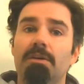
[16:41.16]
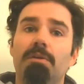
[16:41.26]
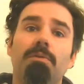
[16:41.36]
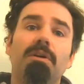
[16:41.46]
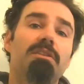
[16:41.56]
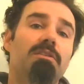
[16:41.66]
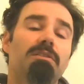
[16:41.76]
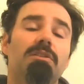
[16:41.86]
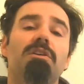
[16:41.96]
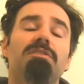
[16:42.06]
There's a
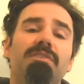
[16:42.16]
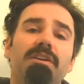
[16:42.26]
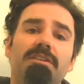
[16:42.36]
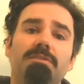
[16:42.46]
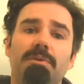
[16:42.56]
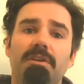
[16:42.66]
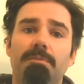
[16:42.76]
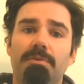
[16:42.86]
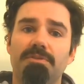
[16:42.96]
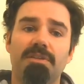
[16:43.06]
large variance when you're eating
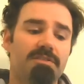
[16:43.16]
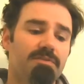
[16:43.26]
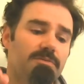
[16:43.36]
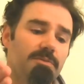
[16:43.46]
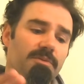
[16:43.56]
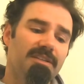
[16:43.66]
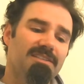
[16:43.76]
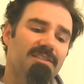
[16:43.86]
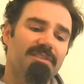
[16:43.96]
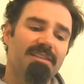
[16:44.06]
processed foods, but when you're eating
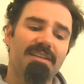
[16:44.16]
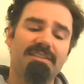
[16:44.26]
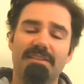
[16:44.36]
stuff like this,